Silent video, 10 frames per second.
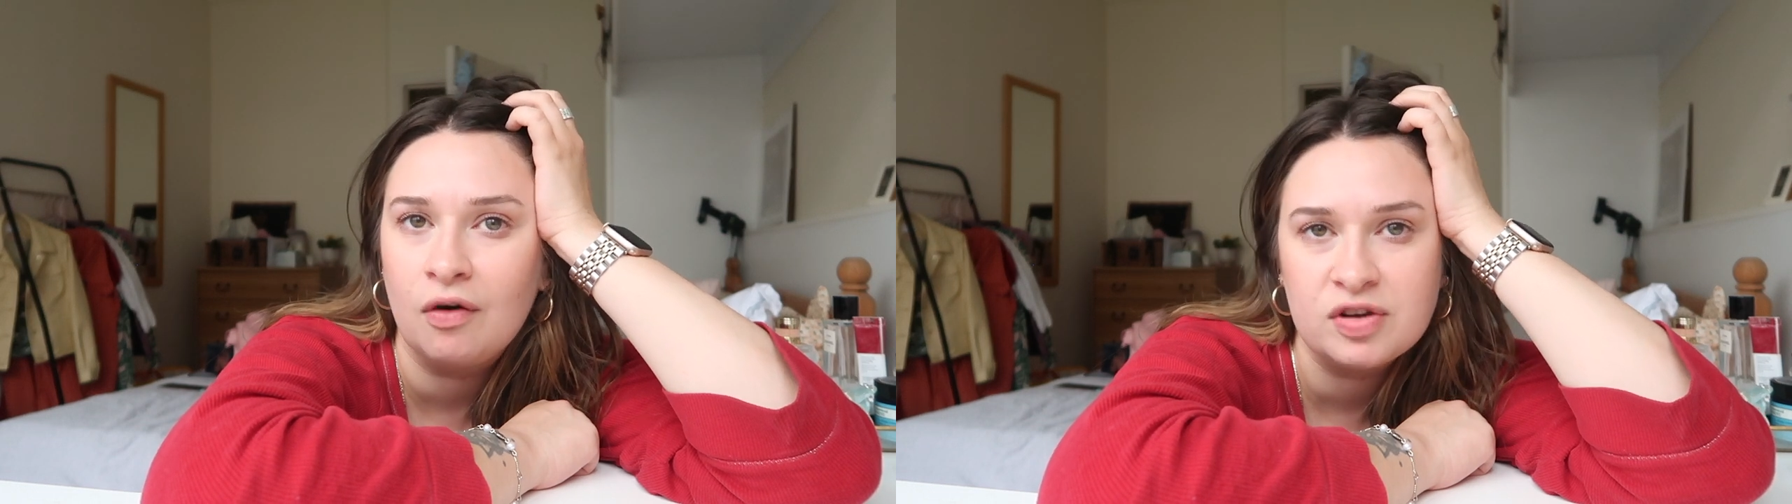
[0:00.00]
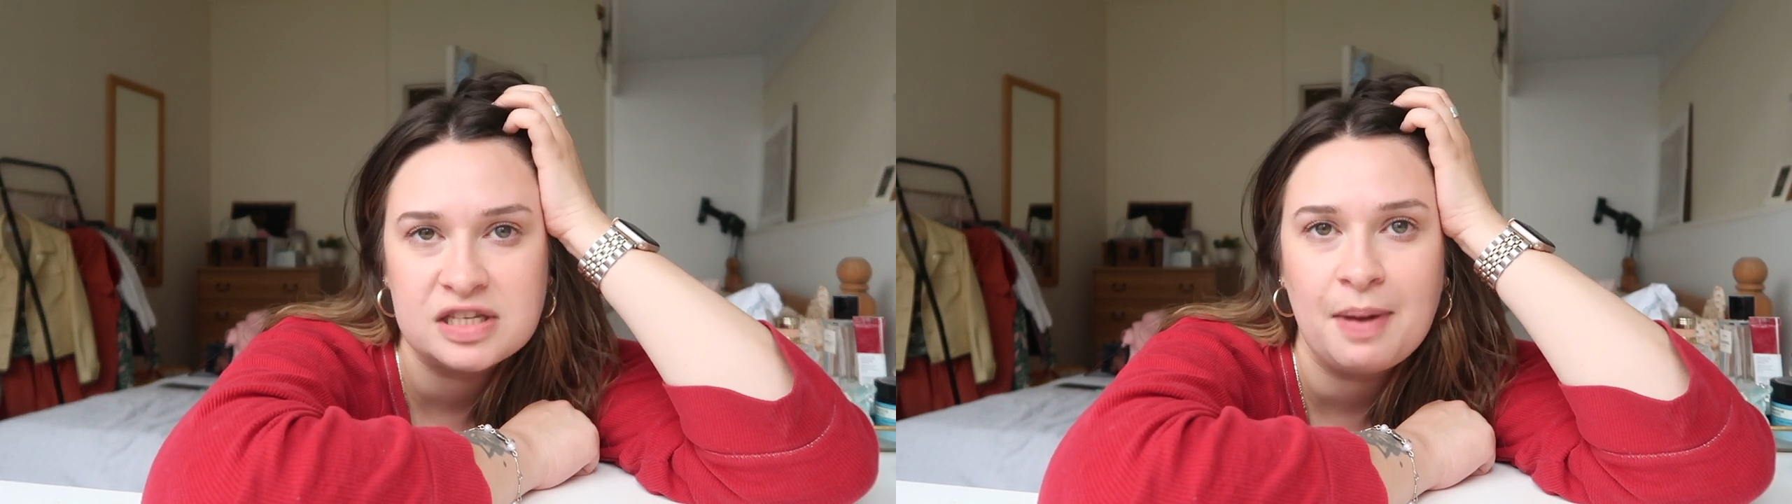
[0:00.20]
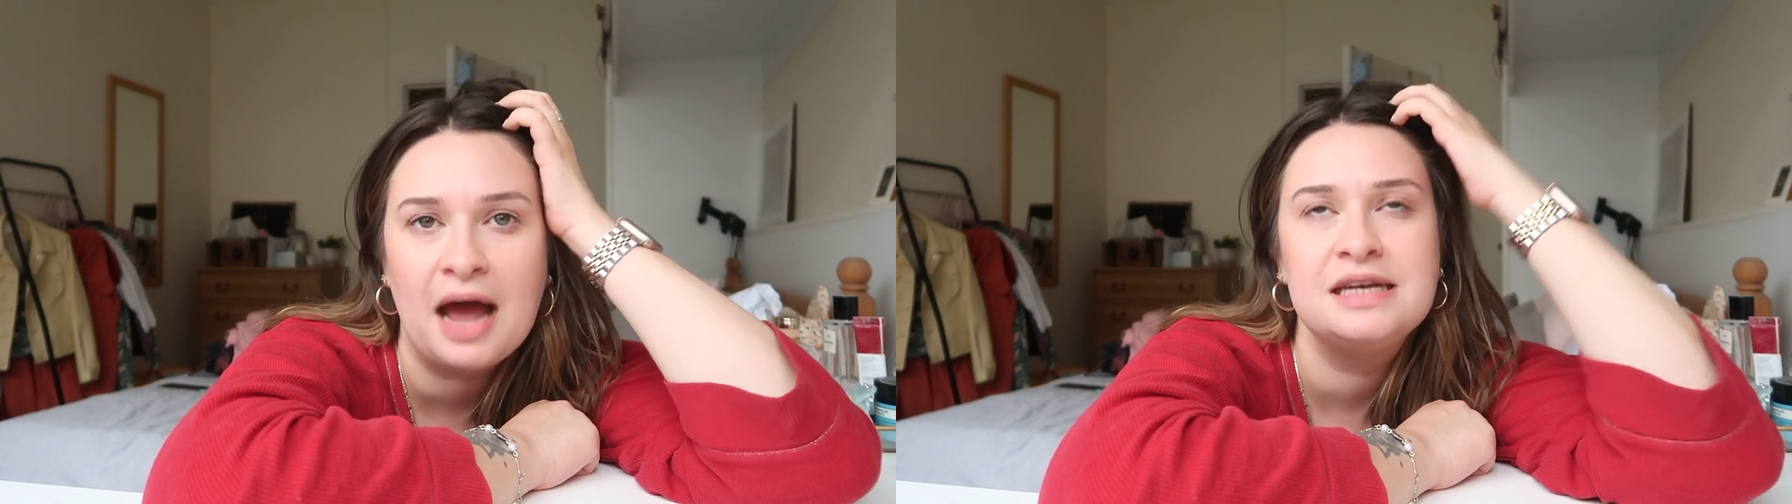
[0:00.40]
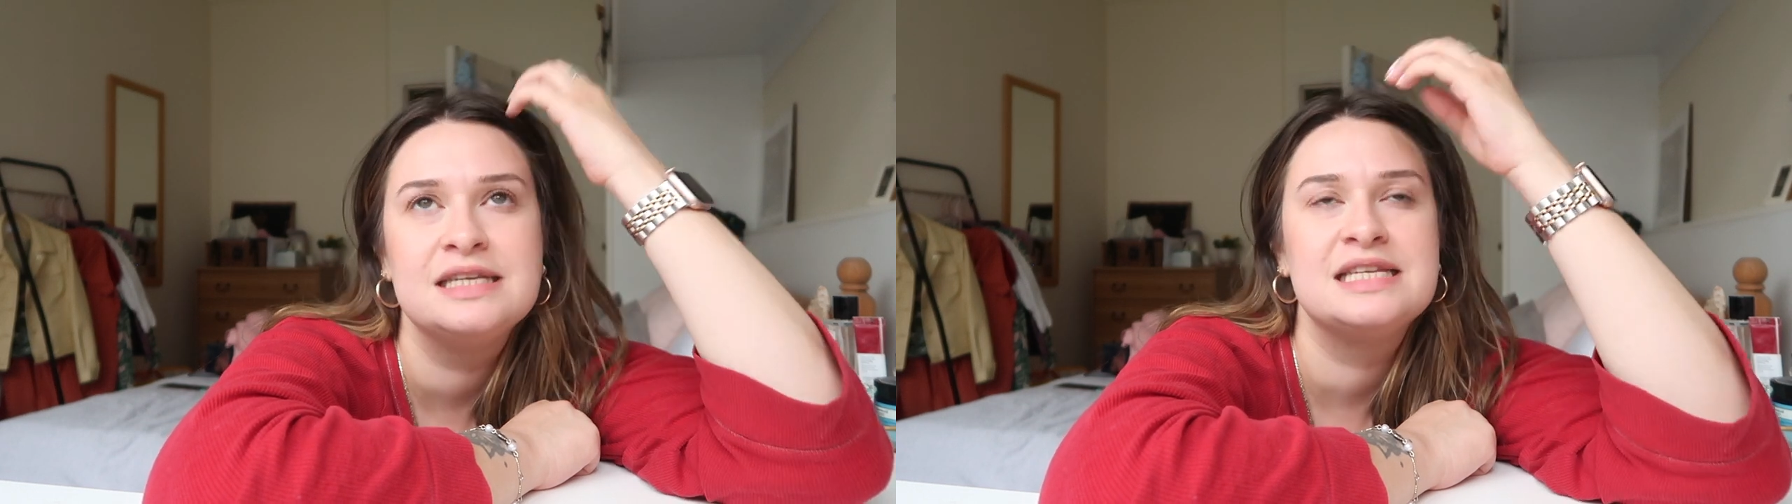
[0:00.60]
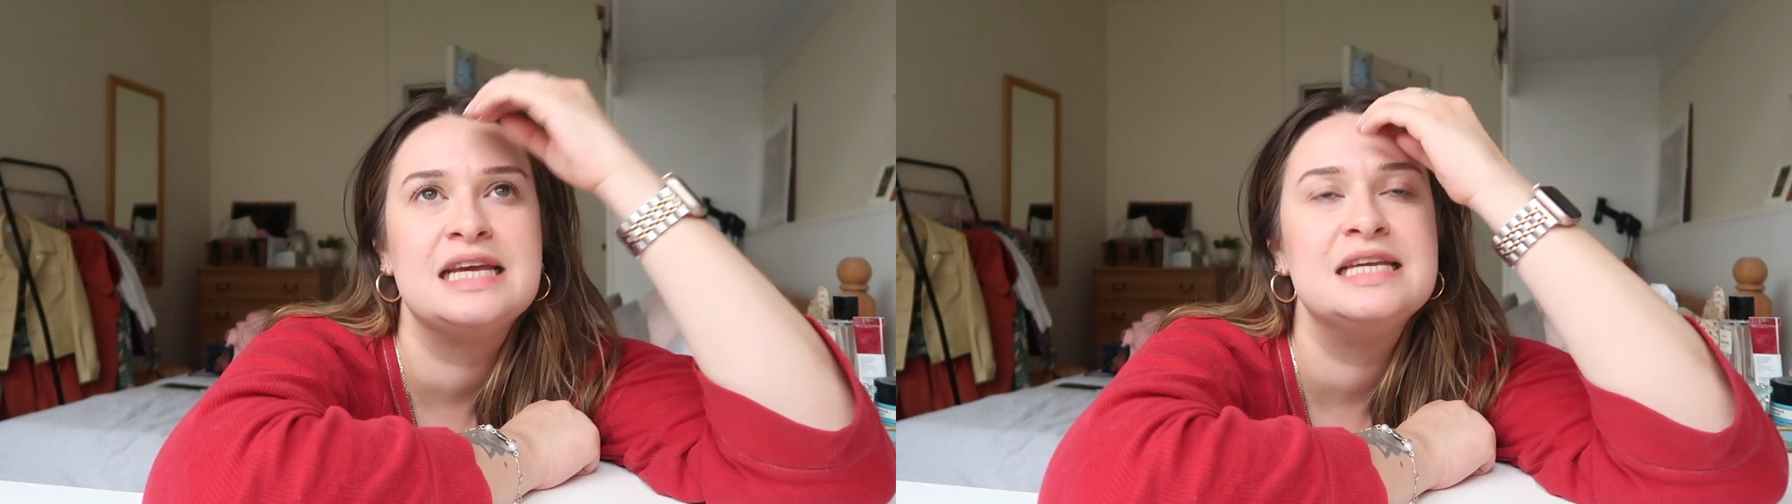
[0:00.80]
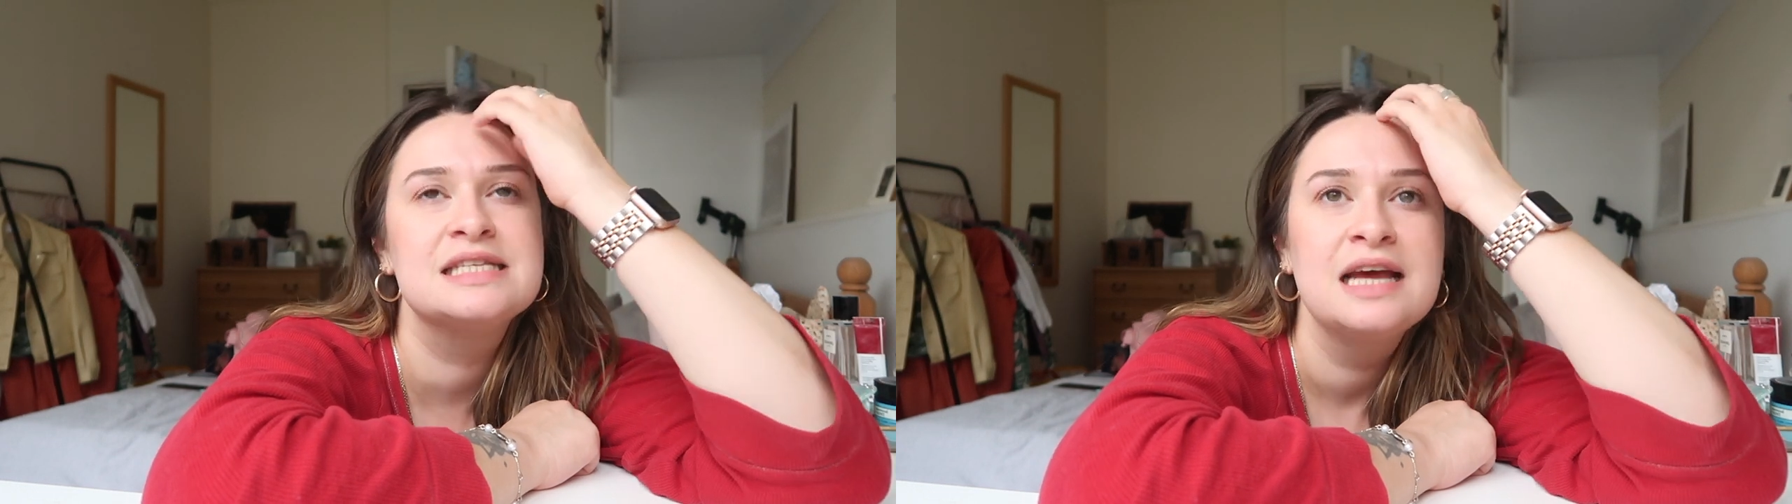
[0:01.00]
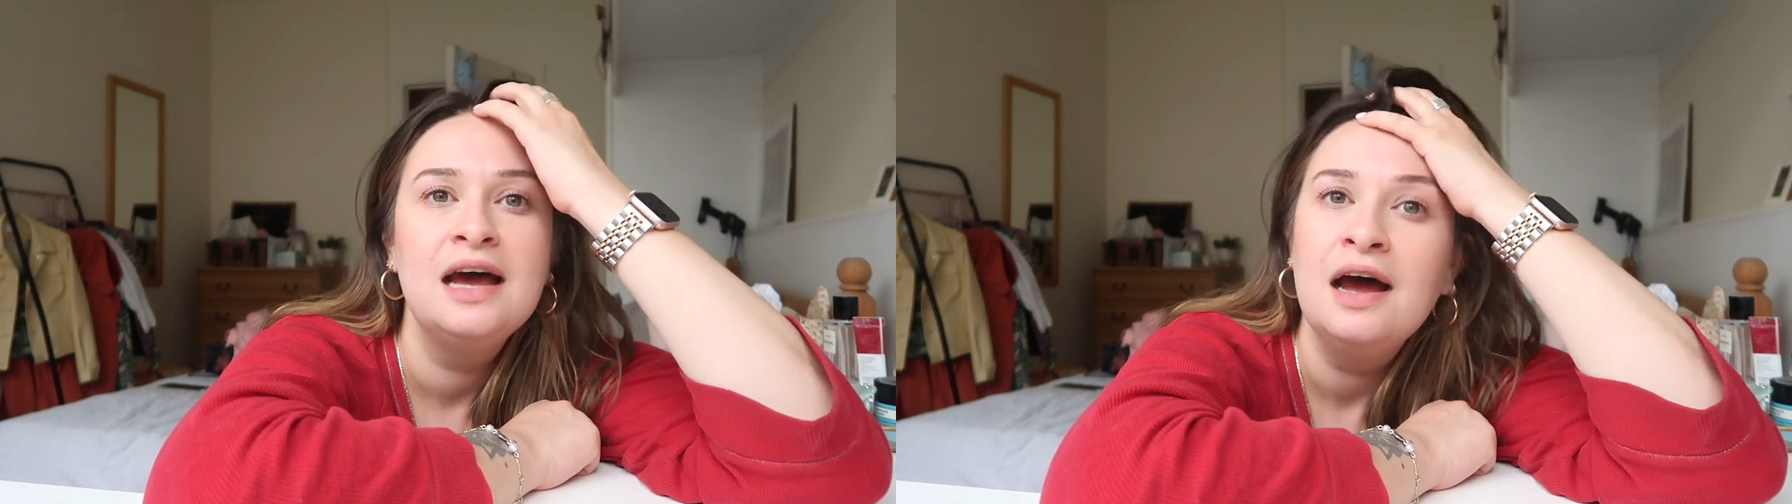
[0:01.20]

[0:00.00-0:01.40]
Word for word: Obviously Battersea's